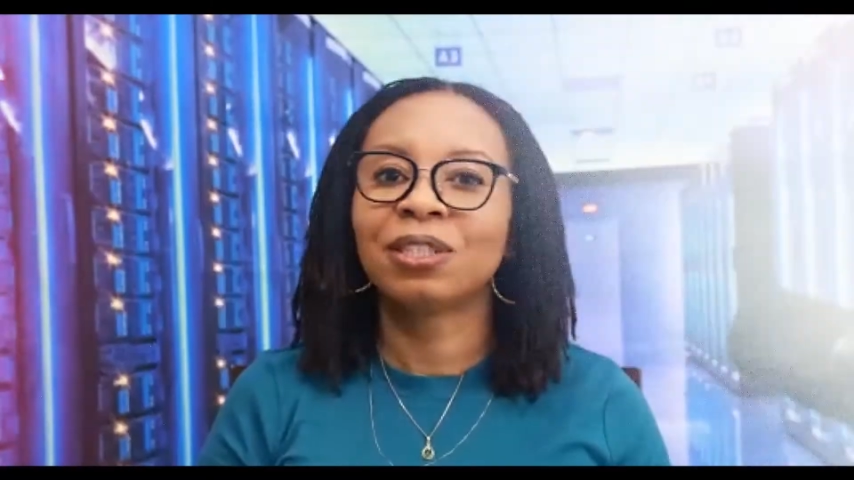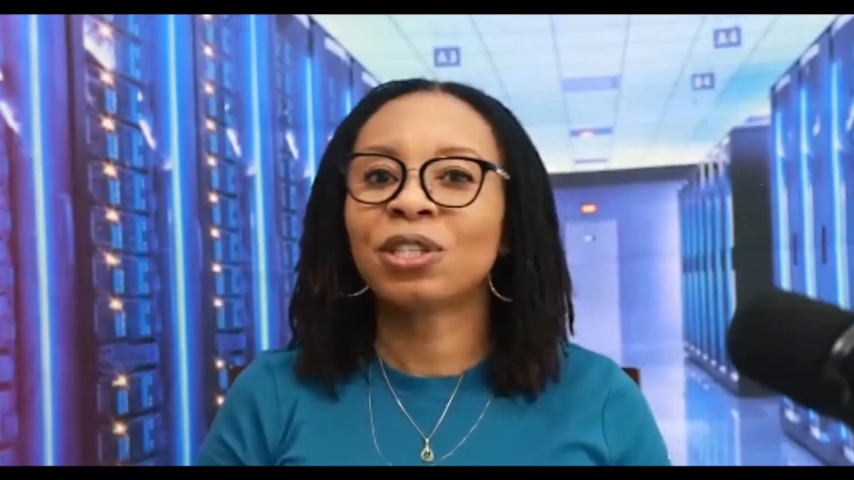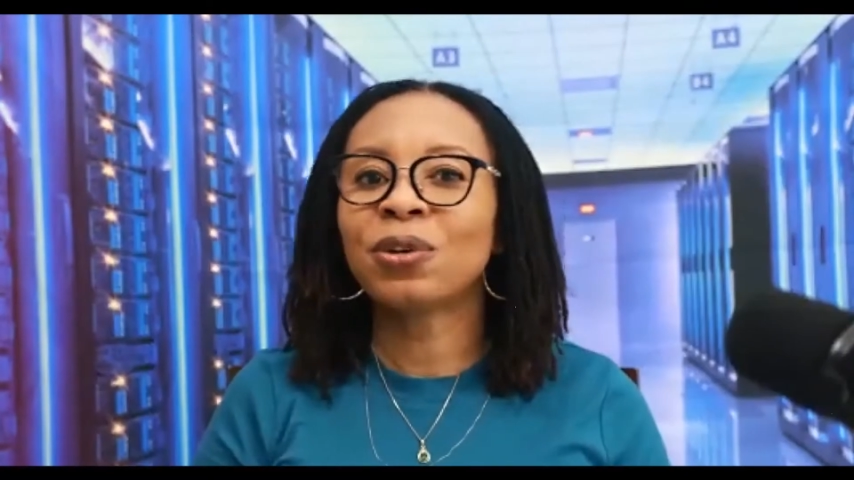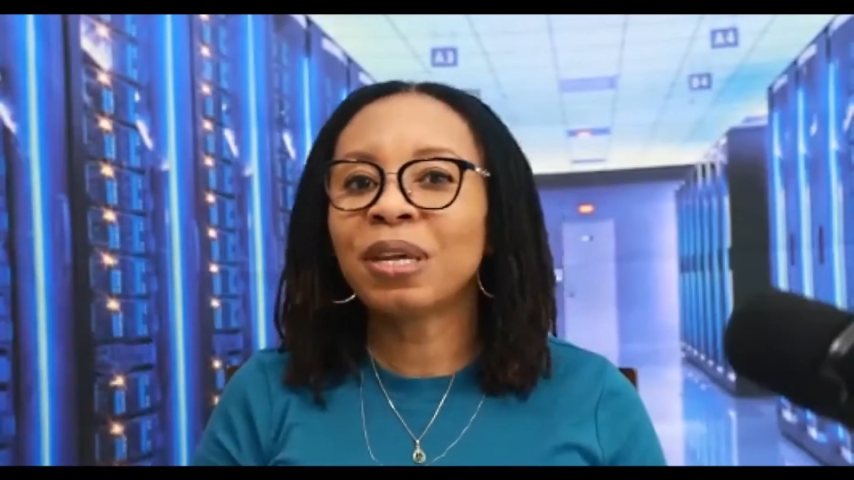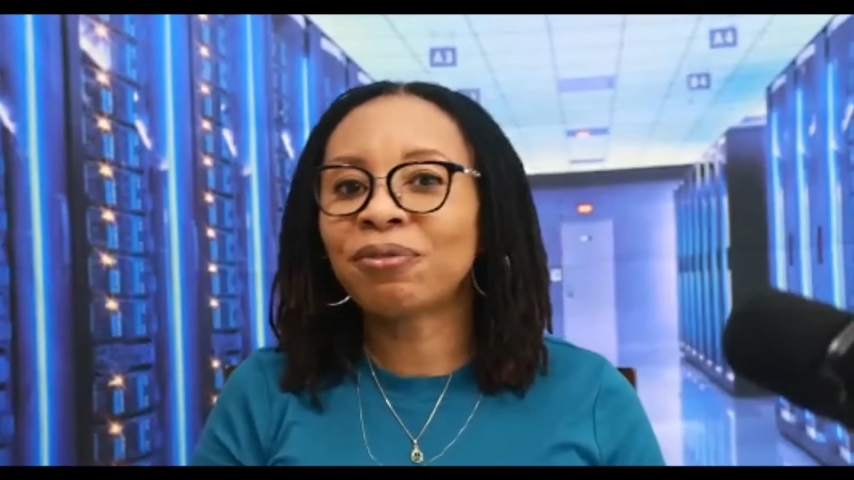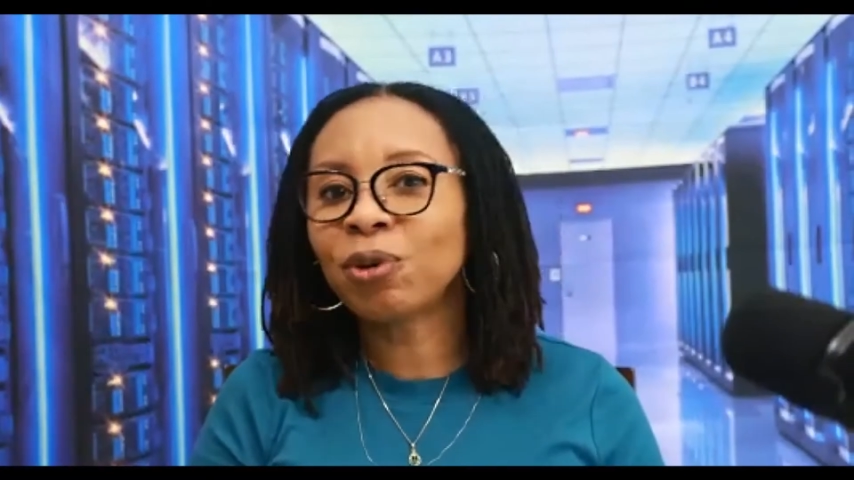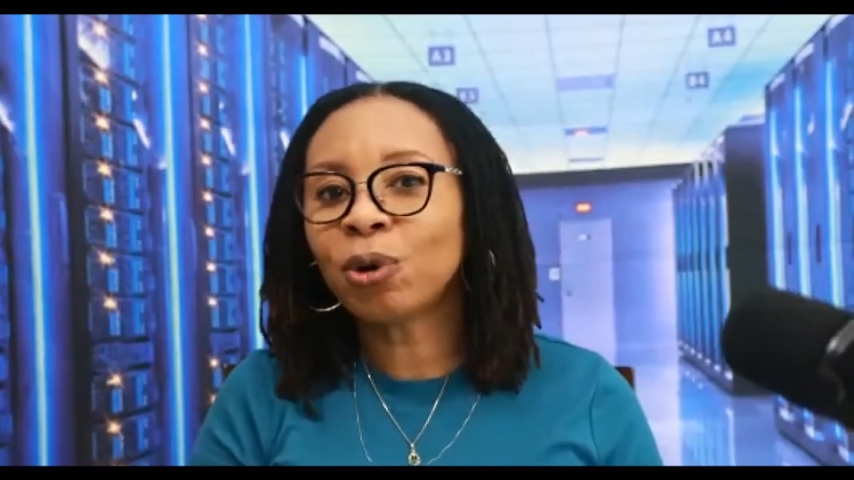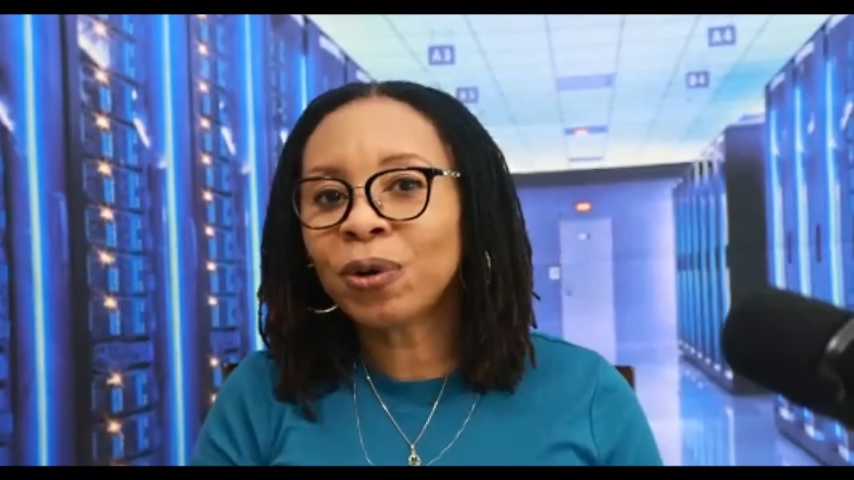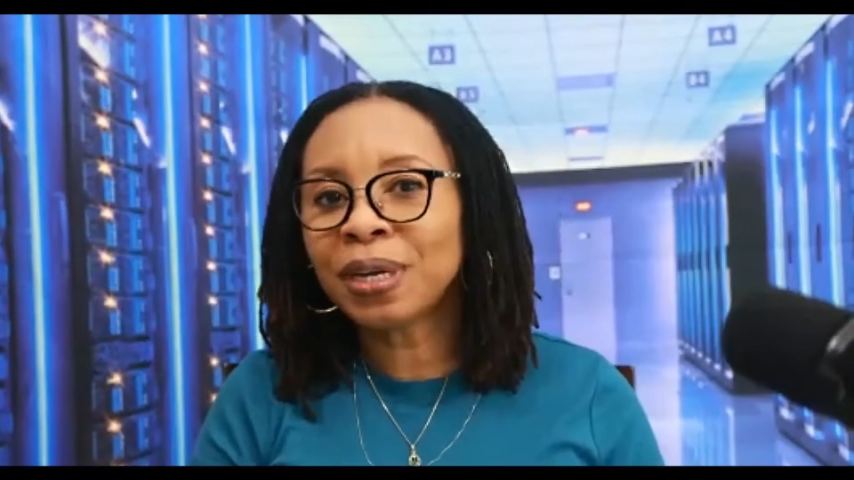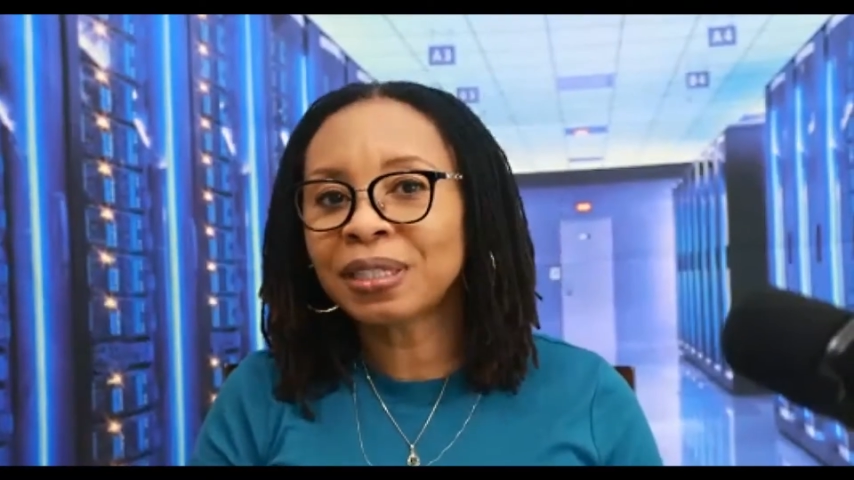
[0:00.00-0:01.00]
So if
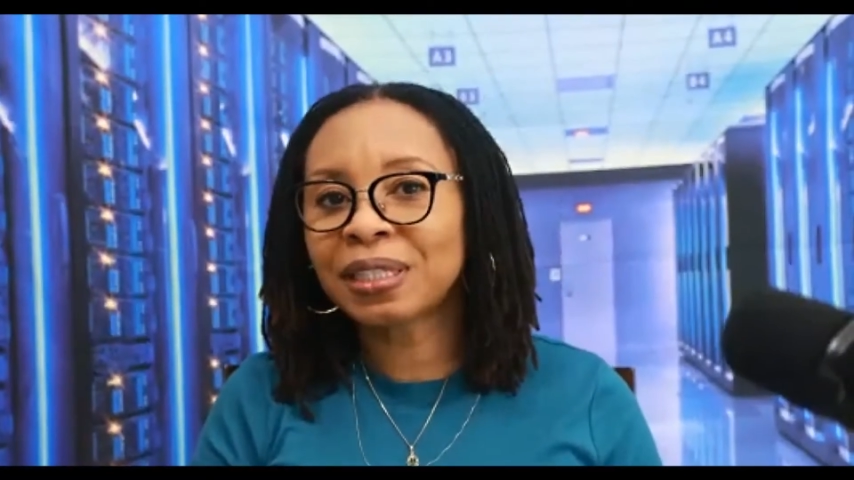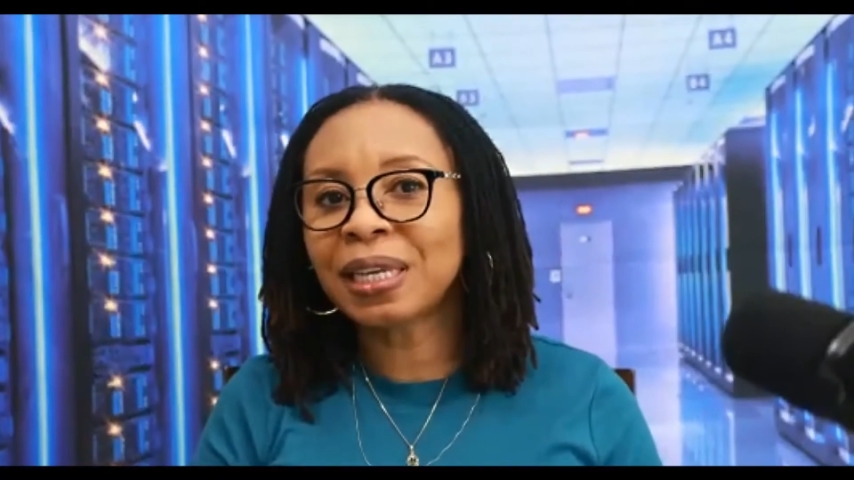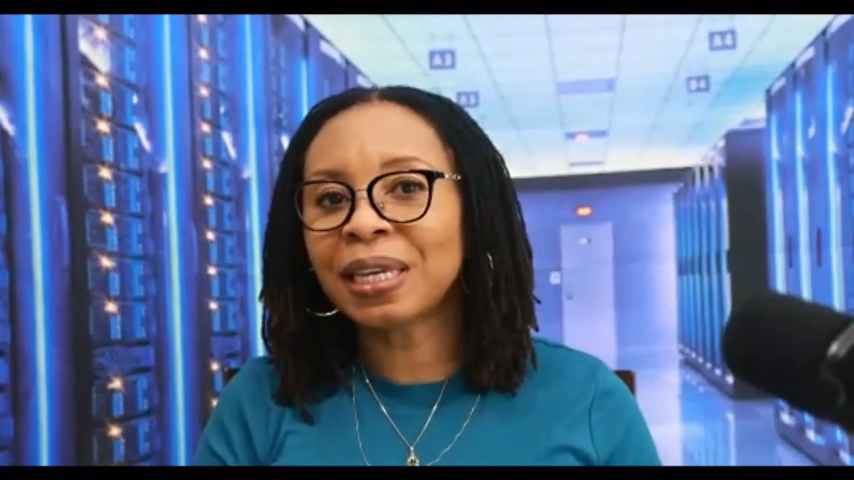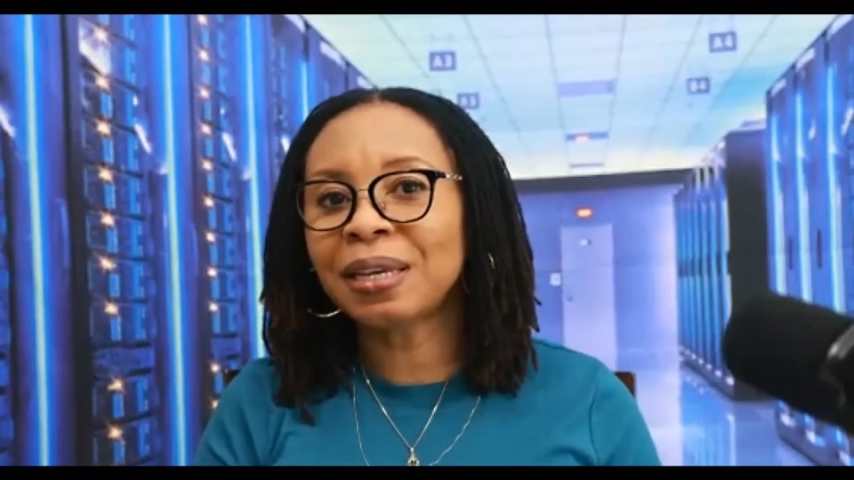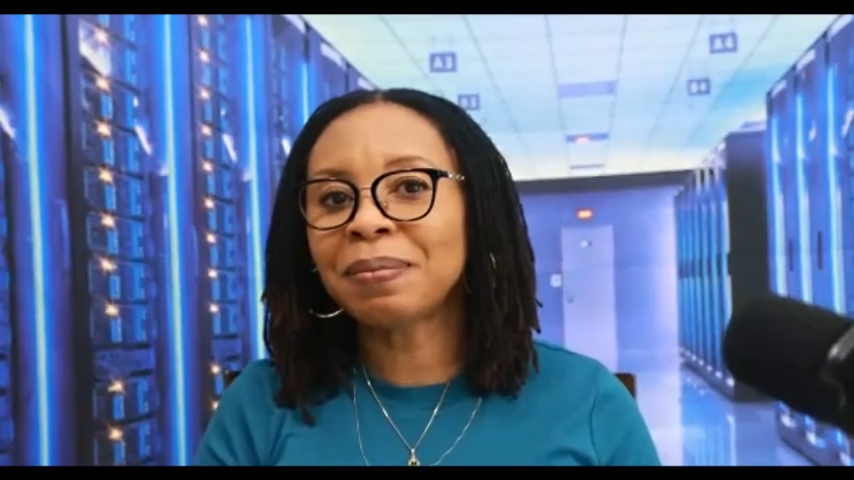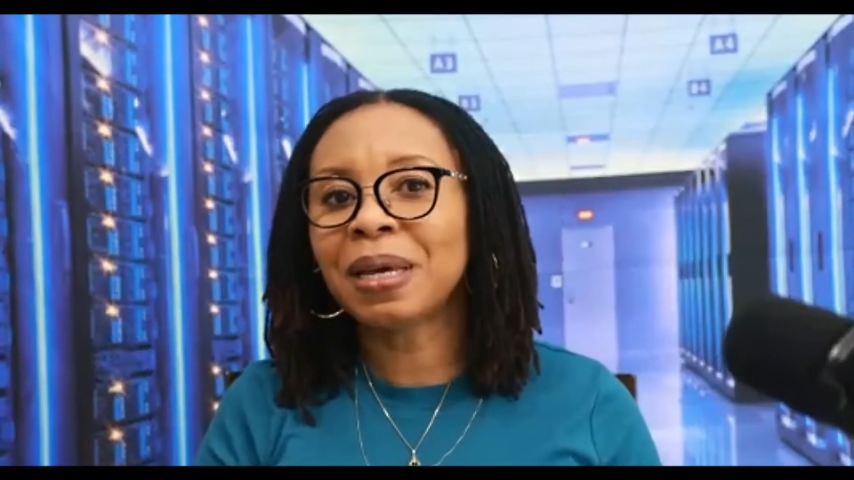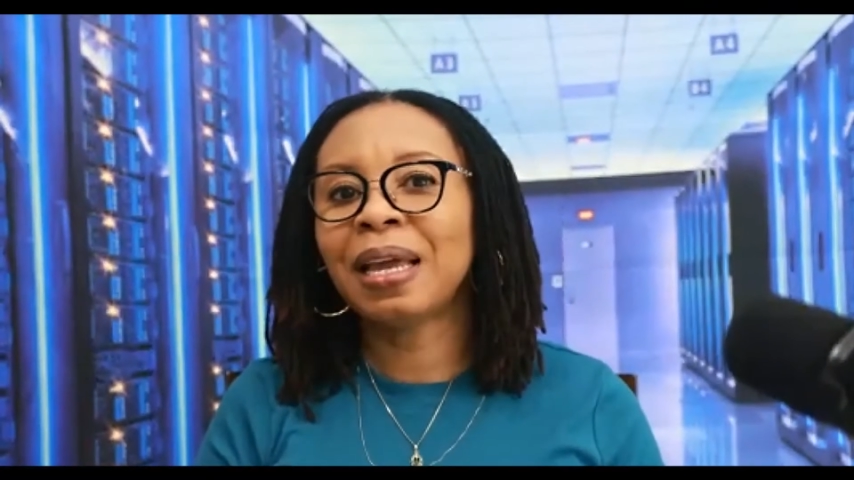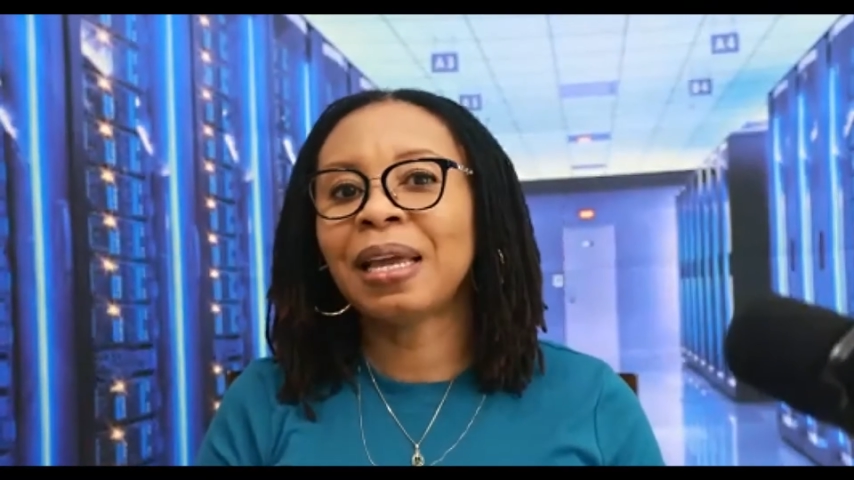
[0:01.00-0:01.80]
you're in a team